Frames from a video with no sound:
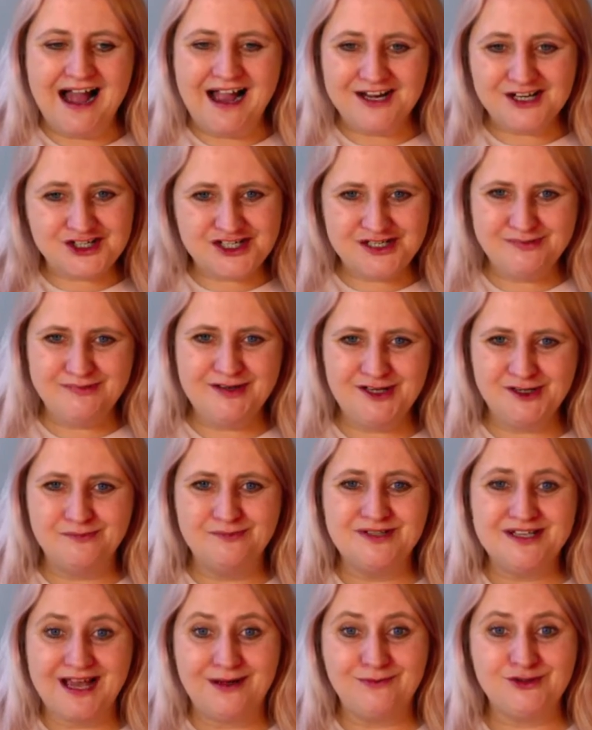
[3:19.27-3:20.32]
actually
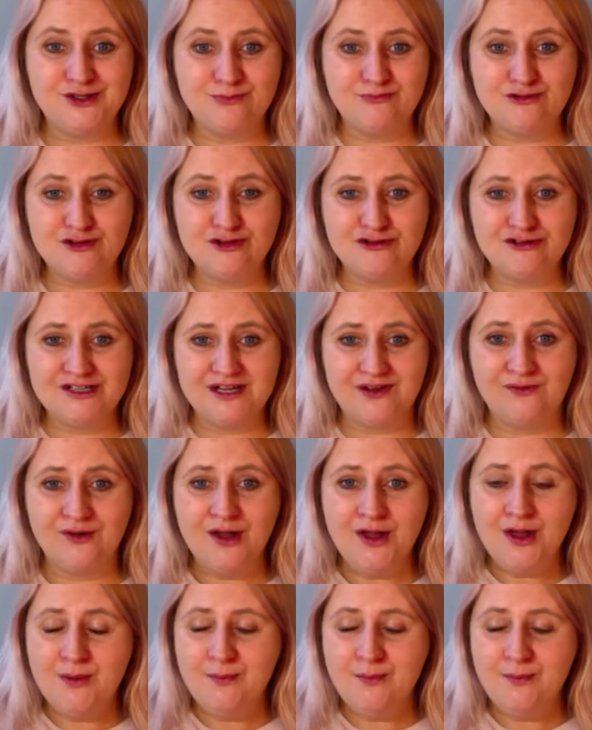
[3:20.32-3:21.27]
becomes counterproductive,